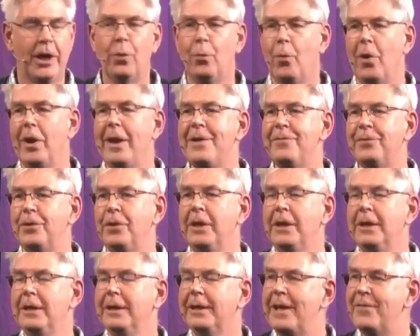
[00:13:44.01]
At one level,
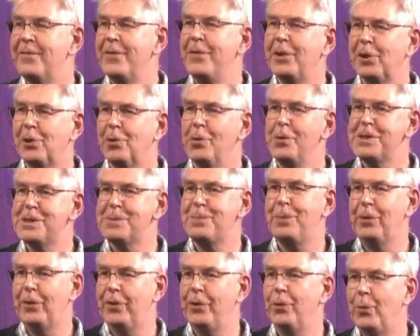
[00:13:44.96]
given the
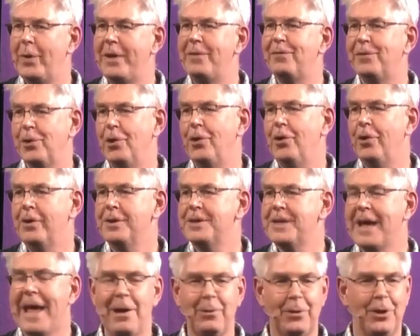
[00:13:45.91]
gospel that we've got,
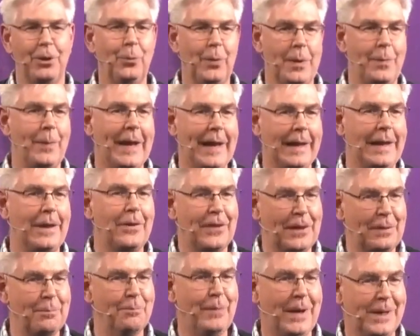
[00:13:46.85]
how can we be
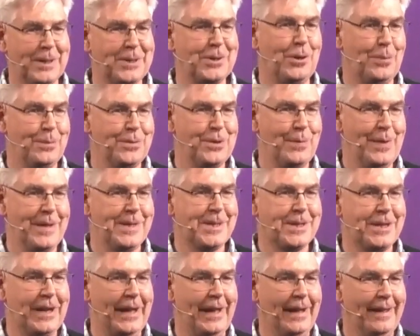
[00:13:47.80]
anything but
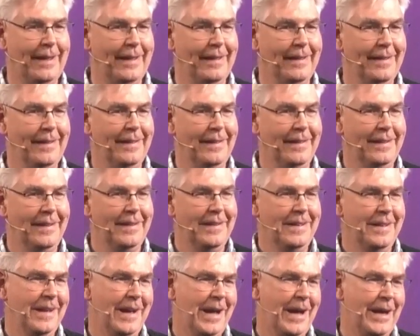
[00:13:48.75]
optimistic?
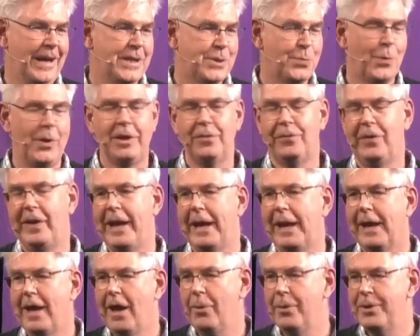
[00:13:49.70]
And it's wonderfully
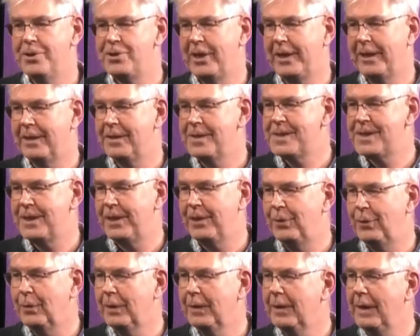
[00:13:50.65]
encouraging
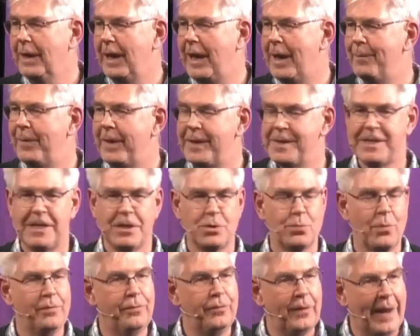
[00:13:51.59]
to, in a sense,
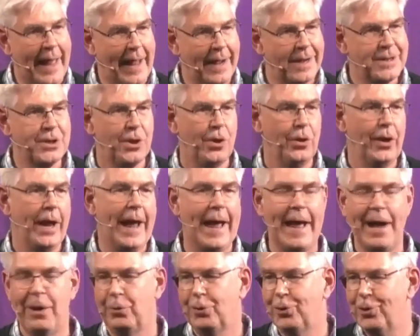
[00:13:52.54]
reflect on
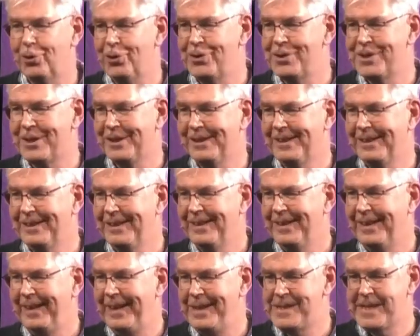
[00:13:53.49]
how God
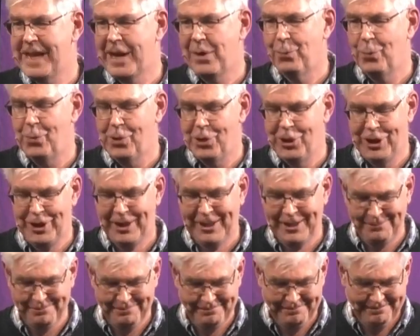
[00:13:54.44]
is at
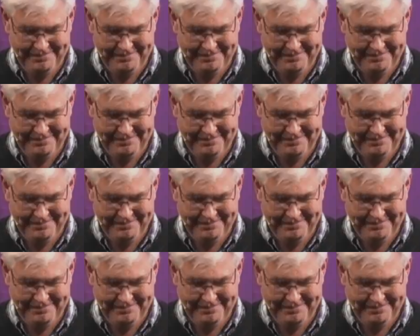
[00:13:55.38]
work.